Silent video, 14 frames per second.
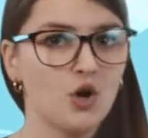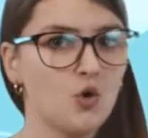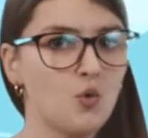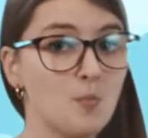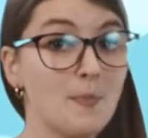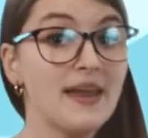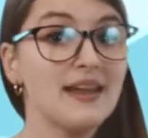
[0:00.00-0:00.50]

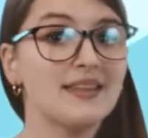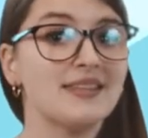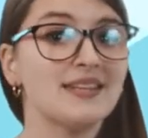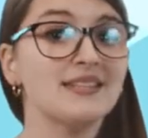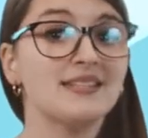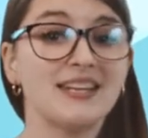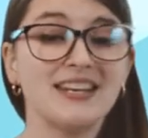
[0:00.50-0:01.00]
who make
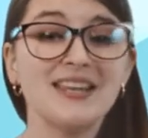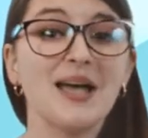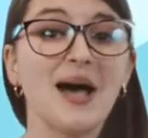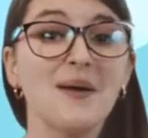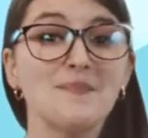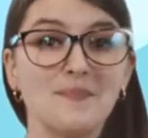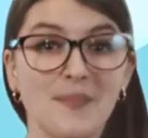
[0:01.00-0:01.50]
this city
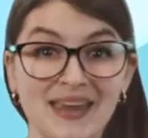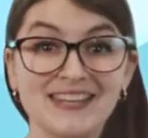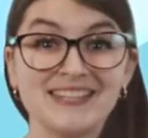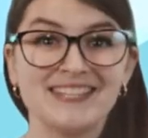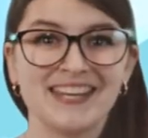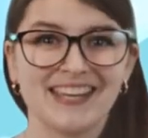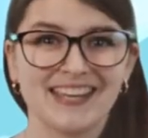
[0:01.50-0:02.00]

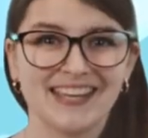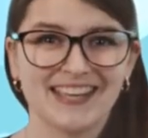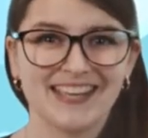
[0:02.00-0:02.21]
amazing.